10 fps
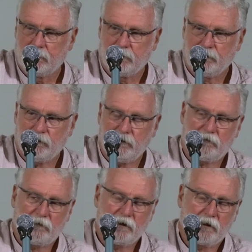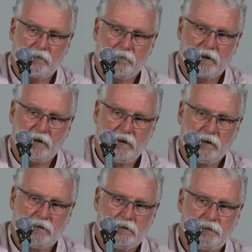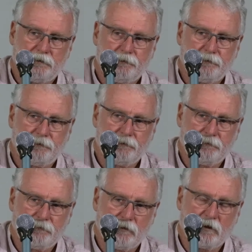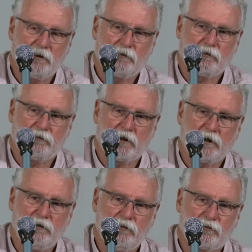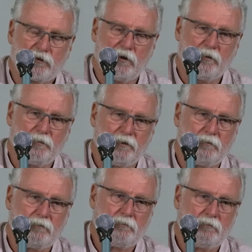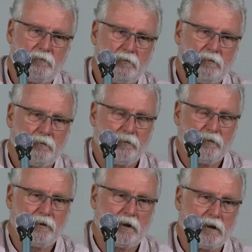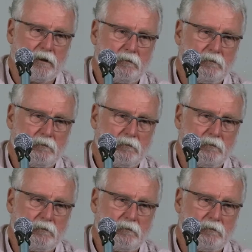you either run out of money, or you go into a drug-induced coma, or you die.